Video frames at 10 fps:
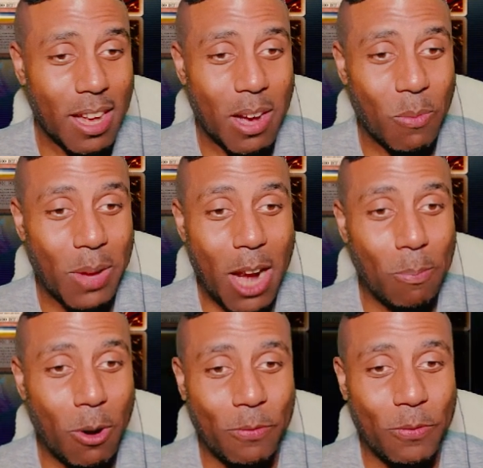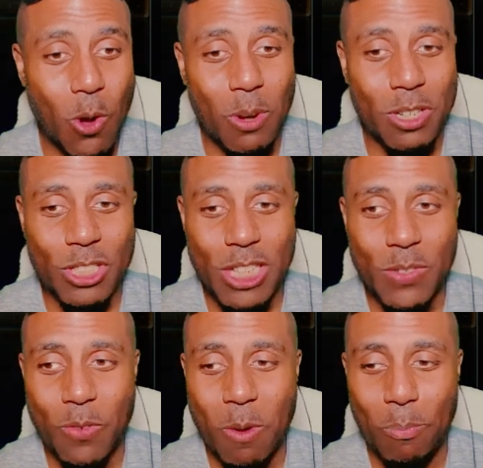We got a perfumer
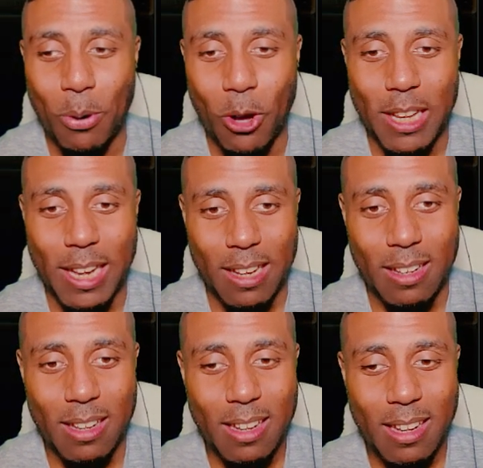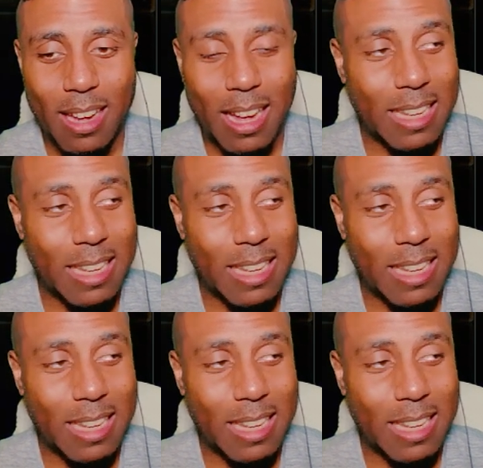just from pulling a